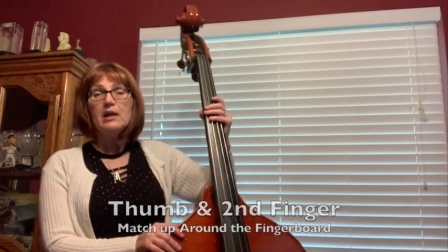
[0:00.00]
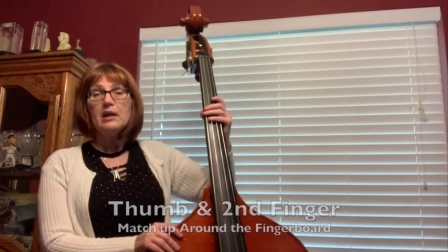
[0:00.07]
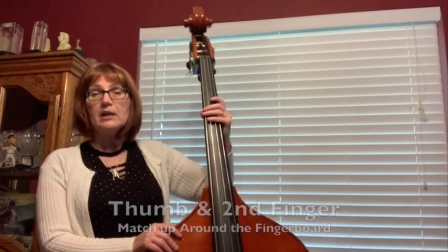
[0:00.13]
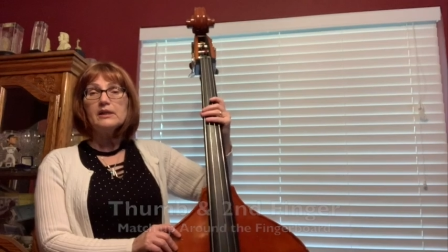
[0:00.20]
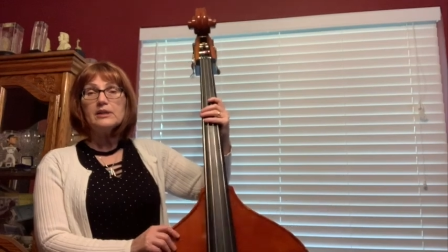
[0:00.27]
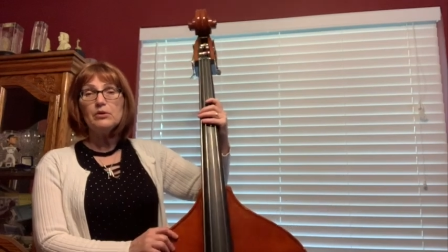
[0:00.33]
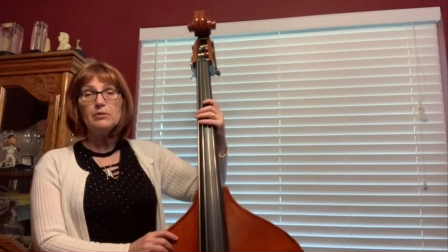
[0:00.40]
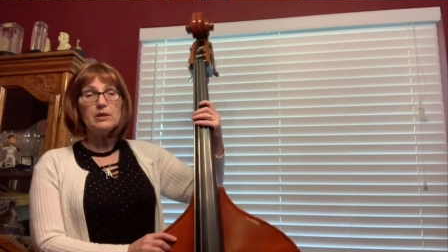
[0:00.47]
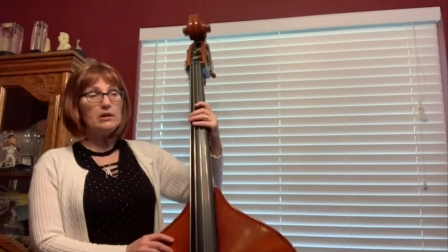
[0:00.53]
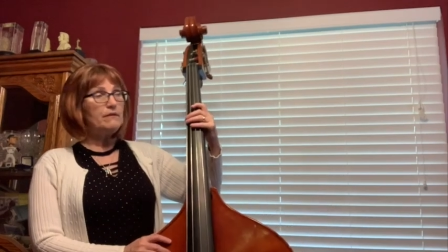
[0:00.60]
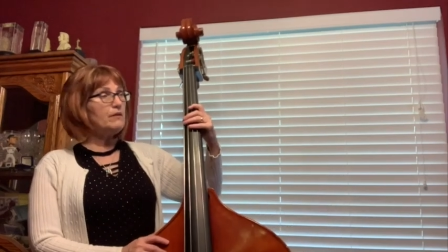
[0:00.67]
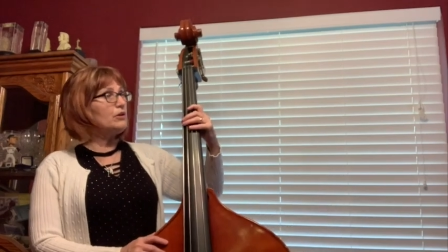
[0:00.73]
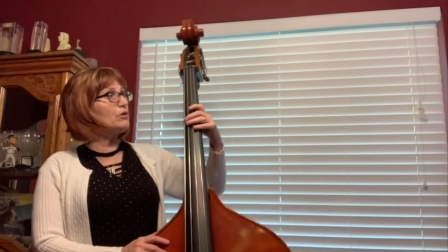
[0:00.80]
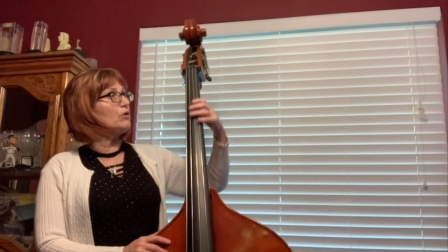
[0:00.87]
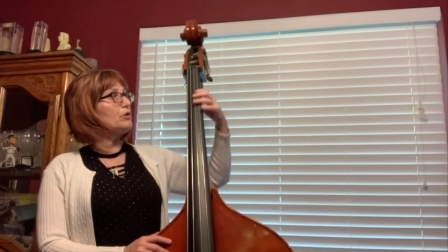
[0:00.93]
And so
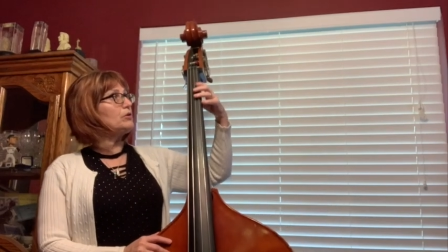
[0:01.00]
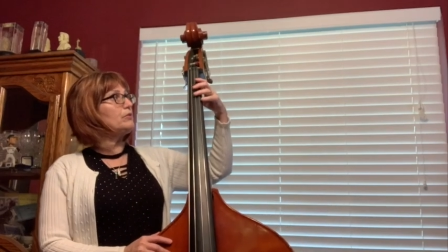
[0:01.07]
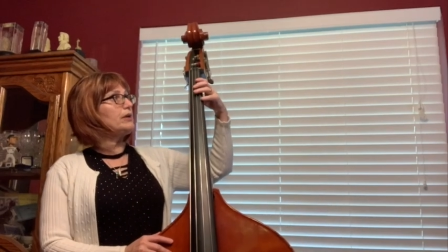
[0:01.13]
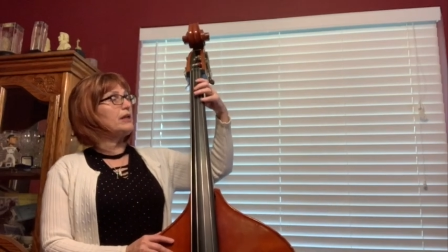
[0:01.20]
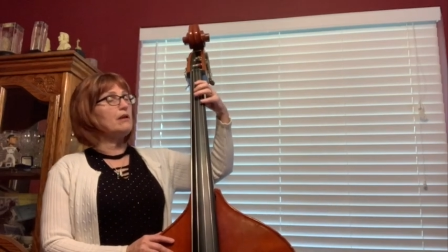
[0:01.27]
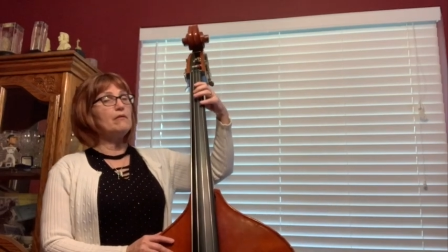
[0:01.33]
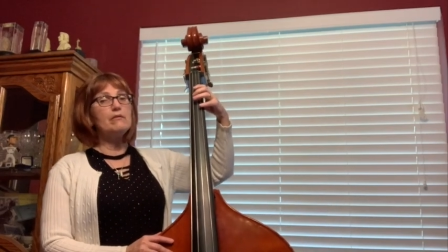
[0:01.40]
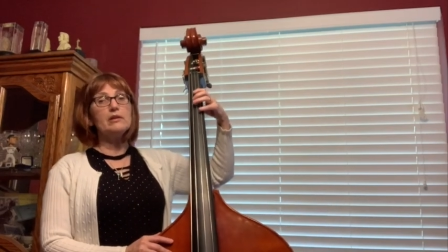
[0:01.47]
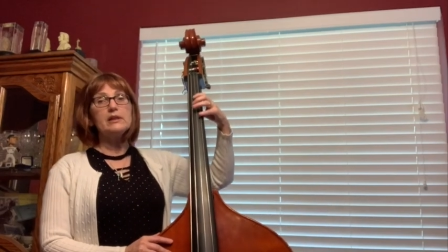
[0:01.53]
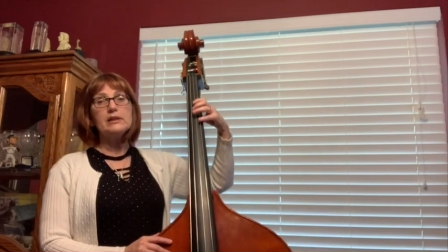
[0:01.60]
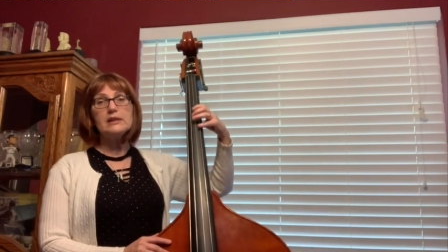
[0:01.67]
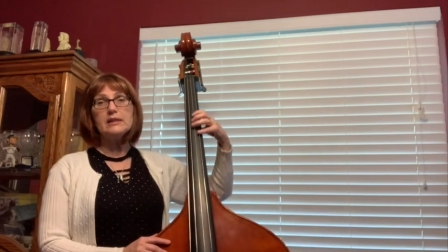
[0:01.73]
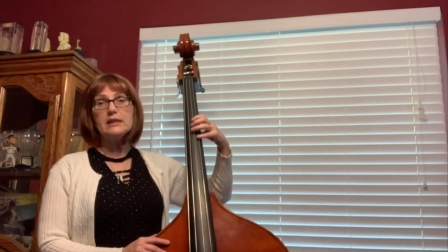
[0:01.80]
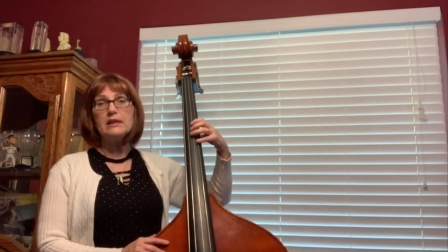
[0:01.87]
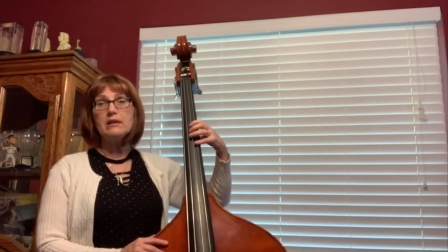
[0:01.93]
even though you can't really
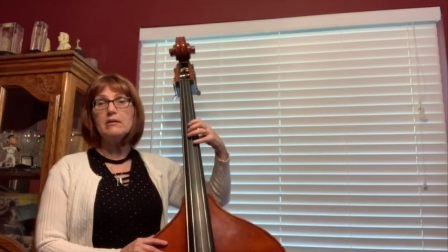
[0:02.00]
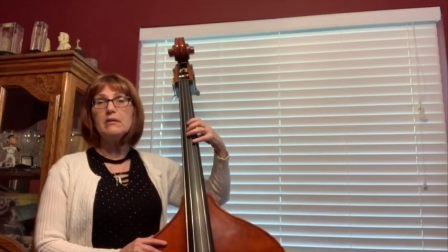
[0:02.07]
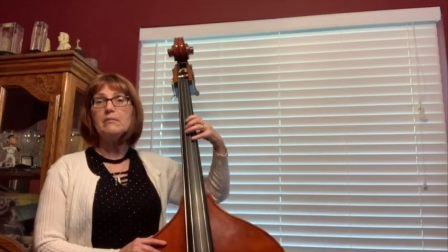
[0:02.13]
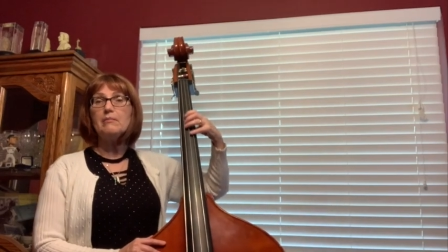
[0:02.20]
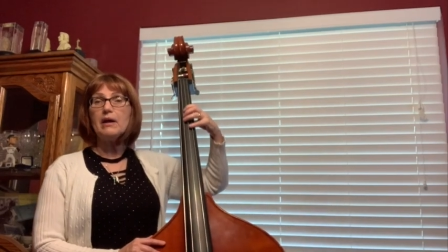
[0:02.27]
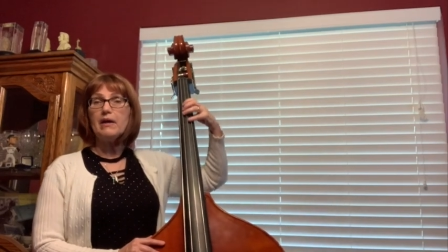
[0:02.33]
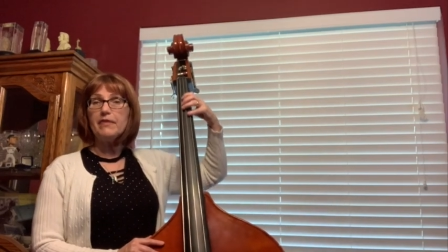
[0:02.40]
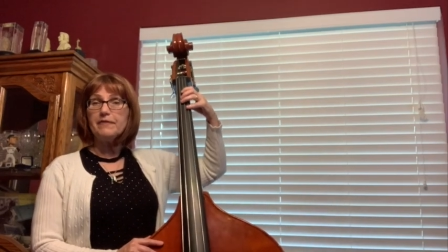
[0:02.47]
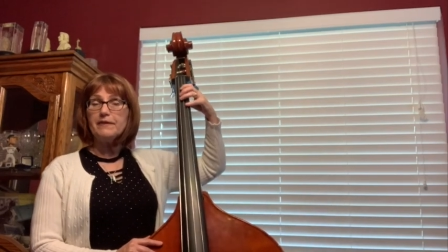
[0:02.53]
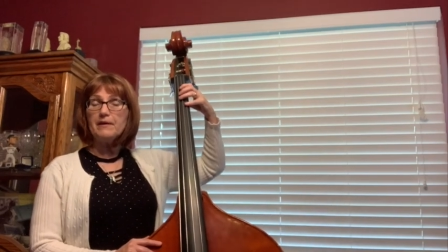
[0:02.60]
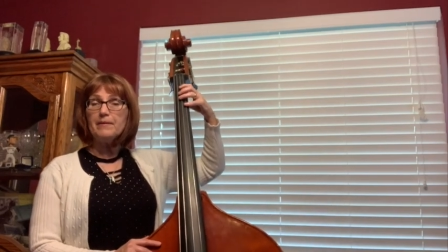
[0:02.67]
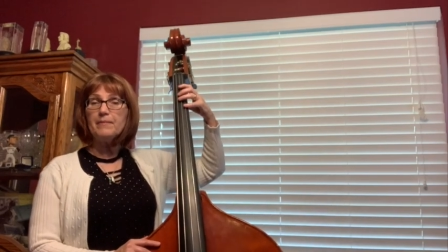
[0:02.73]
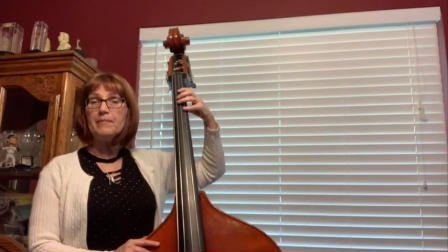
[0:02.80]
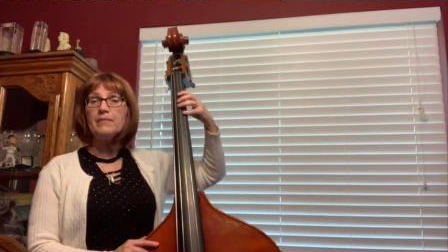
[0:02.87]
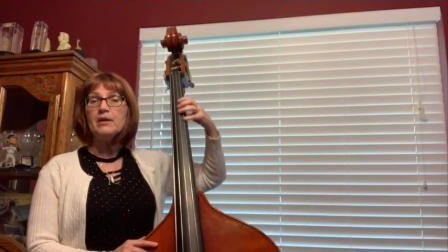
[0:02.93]
see my
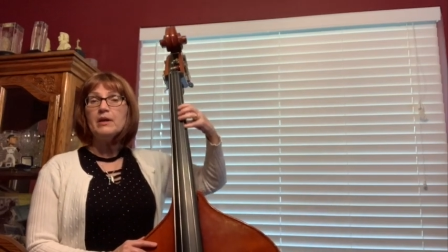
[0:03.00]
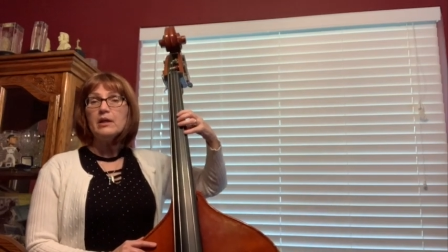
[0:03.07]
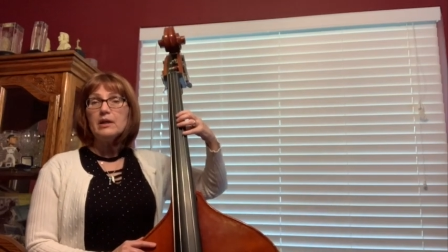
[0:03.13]
thumb,